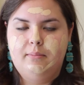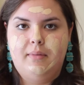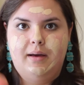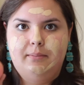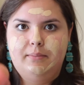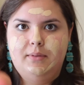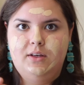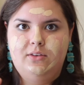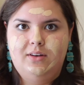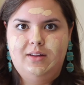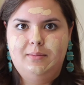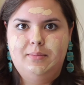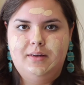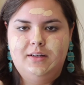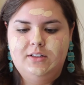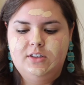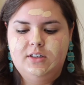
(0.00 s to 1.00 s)
my Beauty
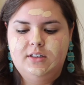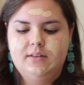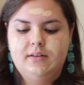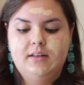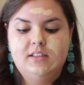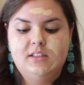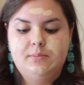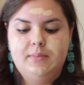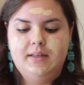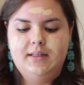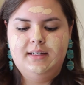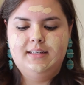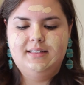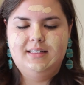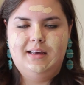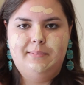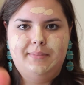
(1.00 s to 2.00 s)
Blender. It's
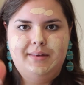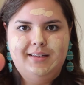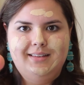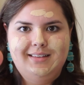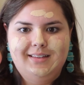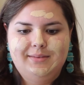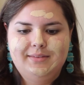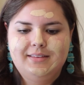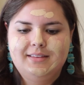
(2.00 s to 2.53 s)
been dampened.